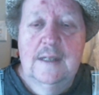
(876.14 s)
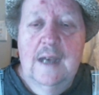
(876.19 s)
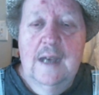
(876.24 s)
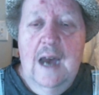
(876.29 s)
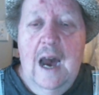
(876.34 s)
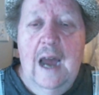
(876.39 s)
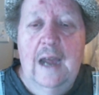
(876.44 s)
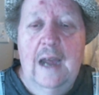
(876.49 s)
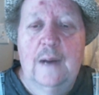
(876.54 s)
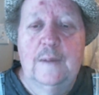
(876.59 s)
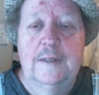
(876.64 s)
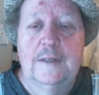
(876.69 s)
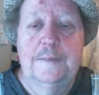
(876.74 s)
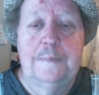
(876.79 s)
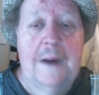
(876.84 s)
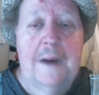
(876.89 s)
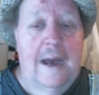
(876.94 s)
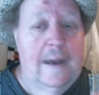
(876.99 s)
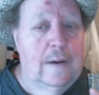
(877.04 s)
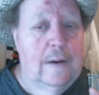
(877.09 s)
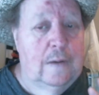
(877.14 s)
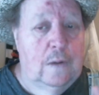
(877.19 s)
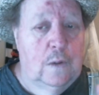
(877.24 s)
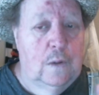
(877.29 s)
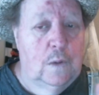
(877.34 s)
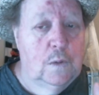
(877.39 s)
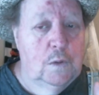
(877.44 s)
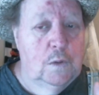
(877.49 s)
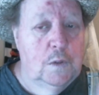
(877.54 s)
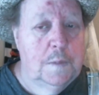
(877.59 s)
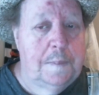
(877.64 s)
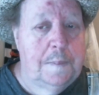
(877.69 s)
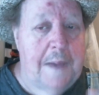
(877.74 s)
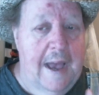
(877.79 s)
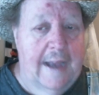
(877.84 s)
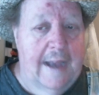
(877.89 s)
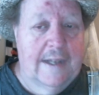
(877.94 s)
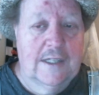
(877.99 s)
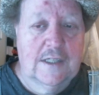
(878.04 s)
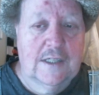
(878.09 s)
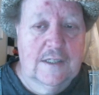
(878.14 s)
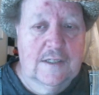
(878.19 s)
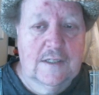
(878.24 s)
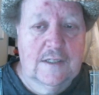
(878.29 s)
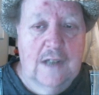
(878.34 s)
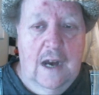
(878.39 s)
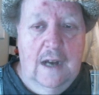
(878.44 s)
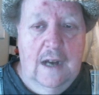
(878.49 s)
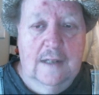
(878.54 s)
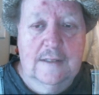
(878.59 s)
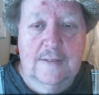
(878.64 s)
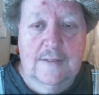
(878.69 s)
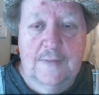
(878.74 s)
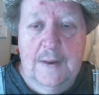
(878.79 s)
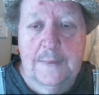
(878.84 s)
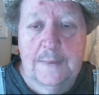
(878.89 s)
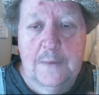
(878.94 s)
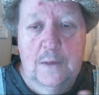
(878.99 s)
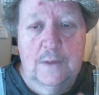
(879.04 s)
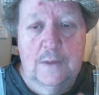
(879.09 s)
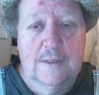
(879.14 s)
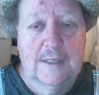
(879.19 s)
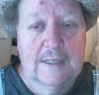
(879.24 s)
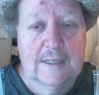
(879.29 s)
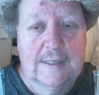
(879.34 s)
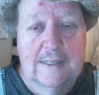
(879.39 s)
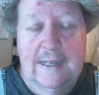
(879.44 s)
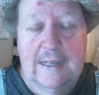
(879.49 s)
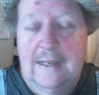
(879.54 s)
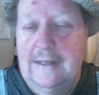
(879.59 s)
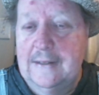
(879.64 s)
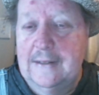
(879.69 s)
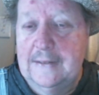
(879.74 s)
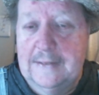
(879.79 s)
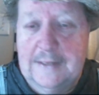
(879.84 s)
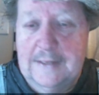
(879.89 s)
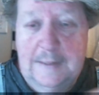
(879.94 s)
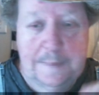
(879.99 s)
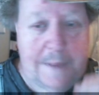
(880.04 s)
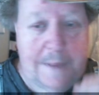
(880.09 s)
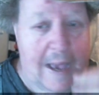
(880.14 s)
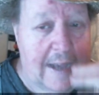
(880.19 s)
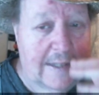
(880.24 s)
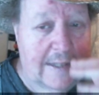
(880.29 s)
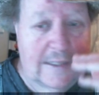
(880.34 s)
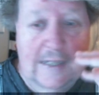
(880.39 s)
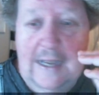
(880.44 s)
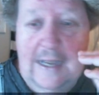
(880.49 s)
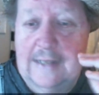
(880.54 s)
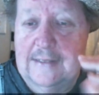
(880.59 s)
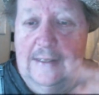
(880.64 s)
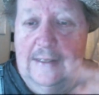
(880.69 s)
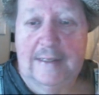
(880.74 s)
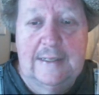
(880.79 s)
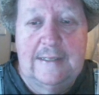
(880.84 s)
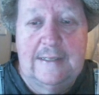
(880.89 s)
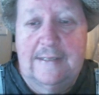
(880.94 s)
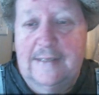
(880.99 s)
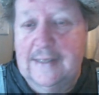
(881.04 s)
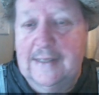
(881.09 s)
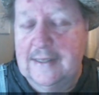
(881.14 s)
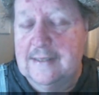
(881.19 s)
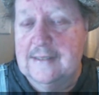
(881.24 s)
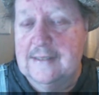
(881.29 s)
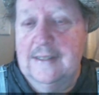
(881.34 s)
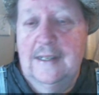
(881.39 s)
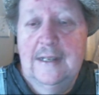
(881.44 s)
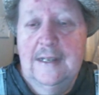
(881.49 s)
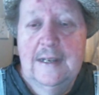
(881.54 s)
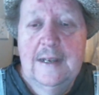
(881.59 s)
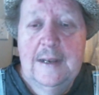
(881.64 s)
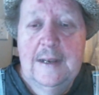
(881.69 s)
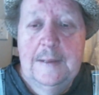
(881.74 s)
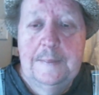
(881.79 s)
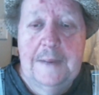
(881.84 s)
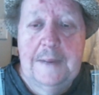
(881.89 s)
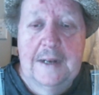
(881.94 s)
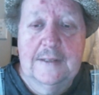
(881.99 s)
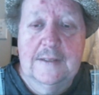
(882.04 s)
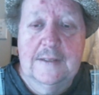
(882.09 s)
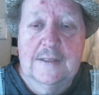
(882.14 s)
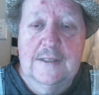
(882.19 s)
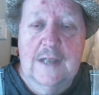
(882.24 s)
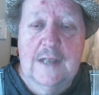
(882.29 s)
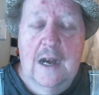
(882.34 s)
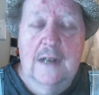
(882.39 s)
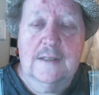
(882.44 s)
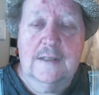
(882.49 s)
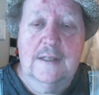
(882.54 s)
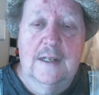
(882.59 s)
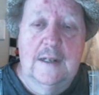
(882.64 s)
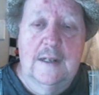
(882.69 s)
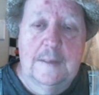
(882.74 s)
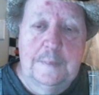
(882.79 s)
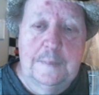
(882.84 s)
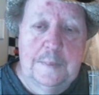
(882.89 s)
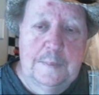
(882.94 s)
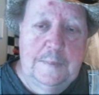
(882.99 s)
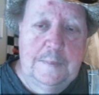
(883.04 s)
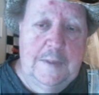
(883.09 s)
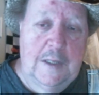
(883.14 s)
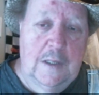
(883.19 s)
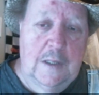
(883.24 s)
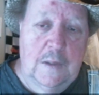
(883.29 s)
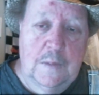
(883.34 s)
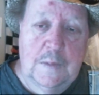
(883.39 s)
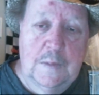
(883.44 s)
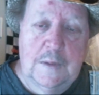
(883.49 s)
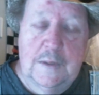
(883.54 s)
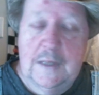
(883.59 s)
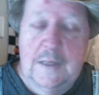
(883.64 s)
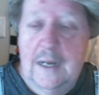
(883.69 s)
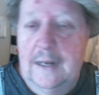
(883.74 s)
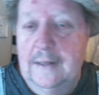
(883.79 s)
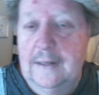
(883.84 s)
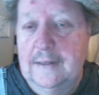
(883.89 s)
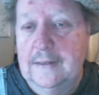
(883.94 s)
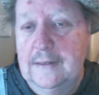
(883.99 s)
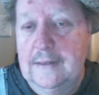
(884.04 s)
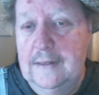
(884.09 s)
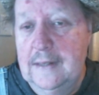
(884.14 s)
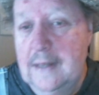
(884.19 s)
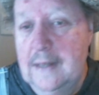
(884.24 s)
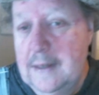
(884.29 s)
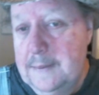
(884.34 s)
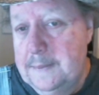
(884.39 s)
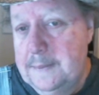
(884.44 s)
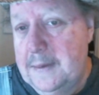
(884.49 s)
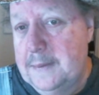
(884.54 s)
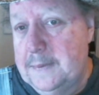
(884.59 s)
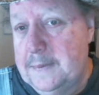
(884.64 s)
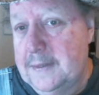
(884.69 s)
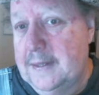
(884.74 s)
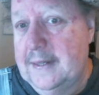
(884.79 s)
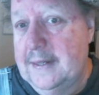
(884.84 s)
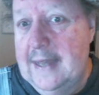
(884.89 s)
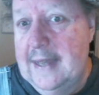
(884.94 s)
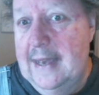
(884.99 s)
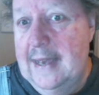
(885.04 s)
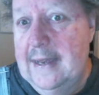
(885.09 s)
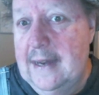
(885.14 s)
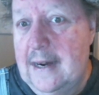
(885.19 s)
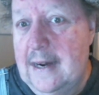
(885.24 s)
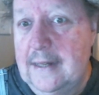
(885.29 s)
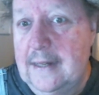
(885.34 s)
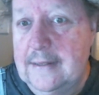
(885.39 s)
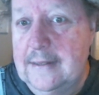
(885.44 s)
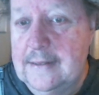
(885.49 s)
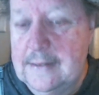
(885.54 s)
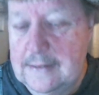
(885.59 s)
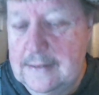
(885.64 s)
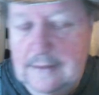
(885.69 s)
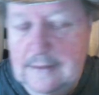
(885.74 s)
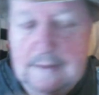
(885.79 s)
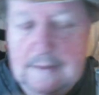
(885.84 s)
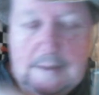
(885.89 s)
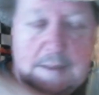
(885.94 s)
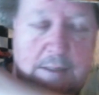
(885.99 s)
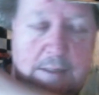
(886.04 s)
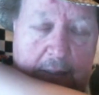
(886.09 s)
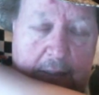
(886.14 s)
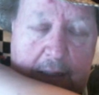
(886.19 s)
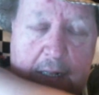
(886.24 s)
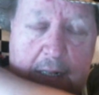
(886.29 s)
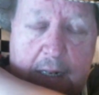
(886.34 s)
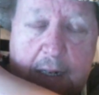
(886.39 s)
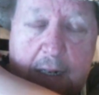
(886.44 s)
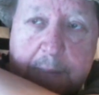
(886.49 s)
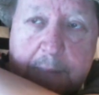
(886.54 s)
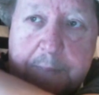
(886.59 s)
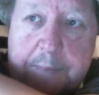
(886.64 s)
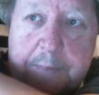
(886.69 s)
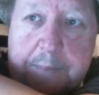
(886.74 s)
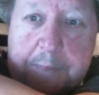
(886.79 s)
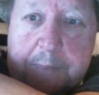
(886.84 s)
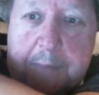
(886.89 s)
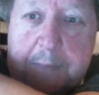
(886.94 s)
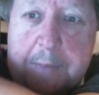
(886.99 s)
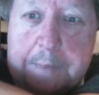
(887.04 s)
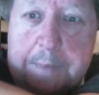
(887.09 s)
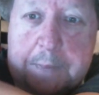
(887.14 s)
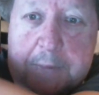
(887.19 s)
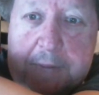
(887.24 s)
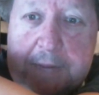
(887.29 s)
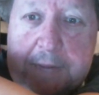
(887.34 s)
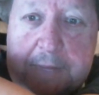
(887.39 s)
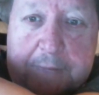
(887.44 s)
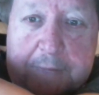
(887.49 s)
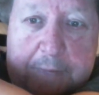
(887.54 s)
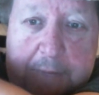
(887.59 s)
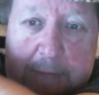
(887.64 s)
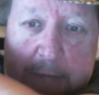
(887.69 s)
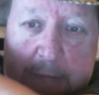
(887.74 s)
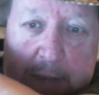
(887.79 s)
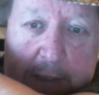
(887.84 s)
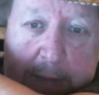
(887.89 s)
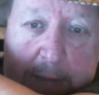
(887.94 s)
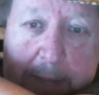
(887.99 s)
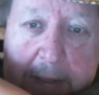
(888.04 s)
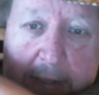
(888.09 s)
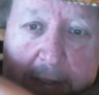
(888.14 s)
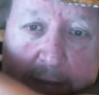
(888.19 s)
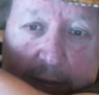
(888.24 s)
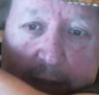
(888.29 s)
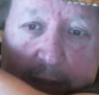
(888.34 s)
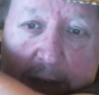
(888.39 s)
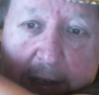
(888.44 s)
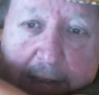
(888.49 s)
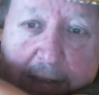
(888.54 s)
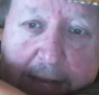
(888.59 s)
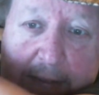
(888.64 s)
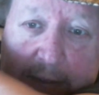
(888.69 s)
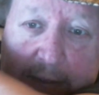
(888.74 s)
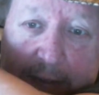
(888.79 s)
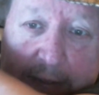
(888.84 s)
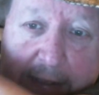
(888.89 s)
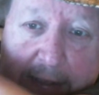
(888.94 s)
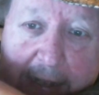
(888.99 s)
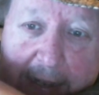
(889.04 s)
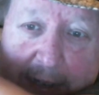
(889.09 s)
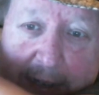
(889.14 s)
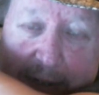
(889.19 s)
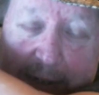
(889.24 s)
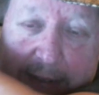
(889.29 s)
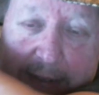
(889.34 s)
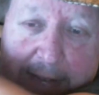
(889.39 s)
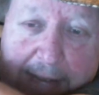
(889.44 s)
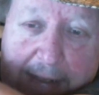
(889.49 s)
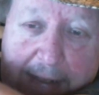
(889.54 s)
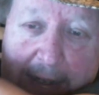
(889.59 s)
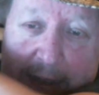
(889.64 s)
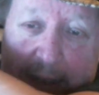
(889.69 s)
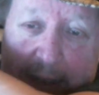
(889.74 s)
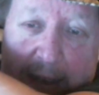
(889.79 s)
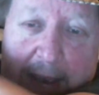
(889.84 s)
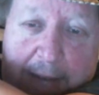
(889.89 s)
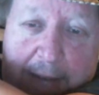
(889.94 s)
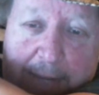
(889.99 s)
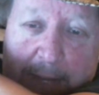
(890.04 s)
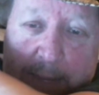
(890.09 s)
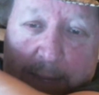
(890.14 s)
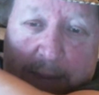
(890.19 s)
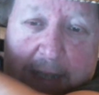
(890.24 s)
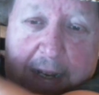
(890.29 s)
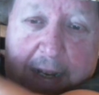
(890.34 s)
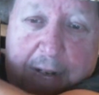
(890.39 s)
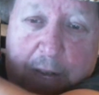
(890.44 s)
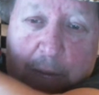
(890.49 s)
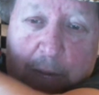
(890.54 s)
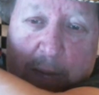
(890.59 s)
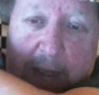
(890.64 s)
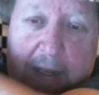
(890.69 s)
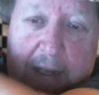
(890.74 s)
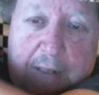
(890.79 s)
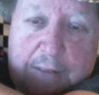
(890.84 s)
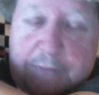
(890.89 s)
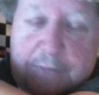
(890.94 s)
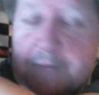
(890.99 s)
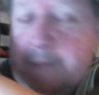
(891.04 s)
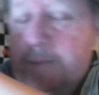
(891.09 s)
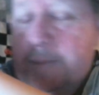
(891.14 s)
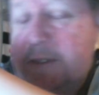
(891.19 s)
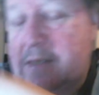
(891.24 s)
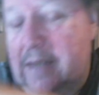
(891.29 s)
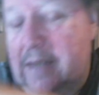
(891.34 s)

I always buy a whole new package of socks. If I'm going 6 days, I see a package that has at least 6 pairs of socks on up, and you got to remember the day on. I'll put in a fresh pair of socks on the day on if I'm staying in a hotel or if I'm just